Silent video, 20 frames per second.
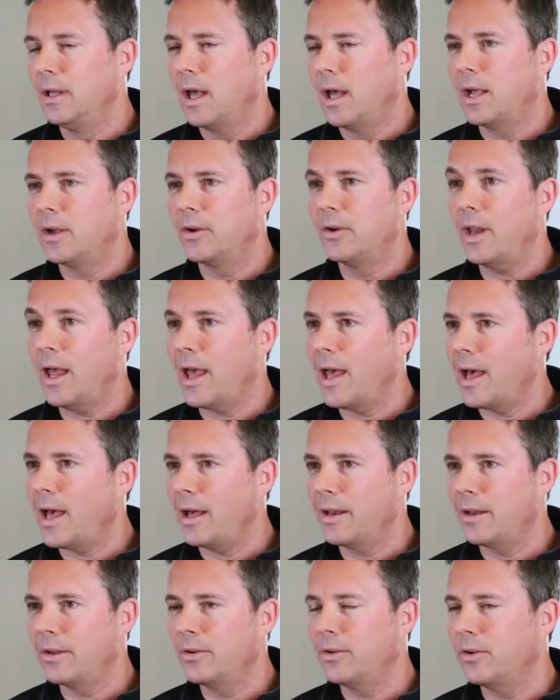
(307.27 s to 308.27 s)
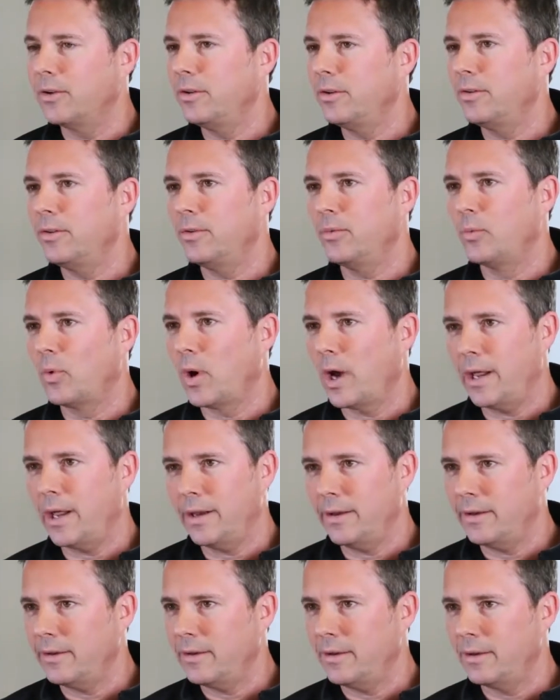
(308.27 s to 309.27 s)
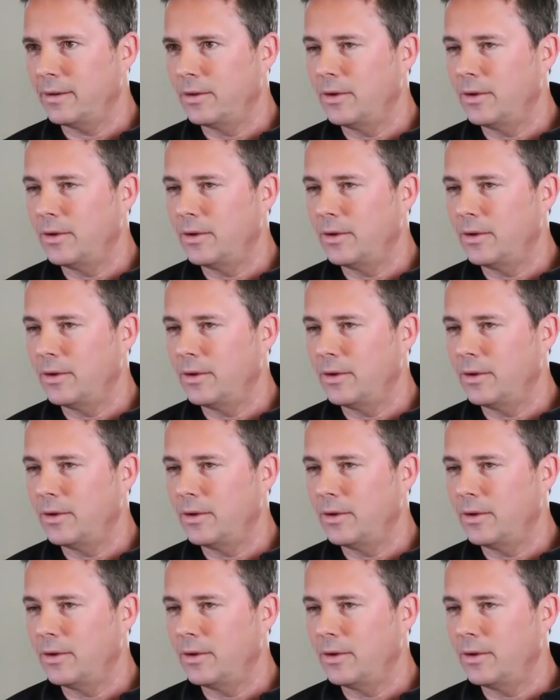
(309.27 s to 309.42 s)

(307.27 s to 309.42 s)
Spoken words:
I couldn't add, I couldn't write, I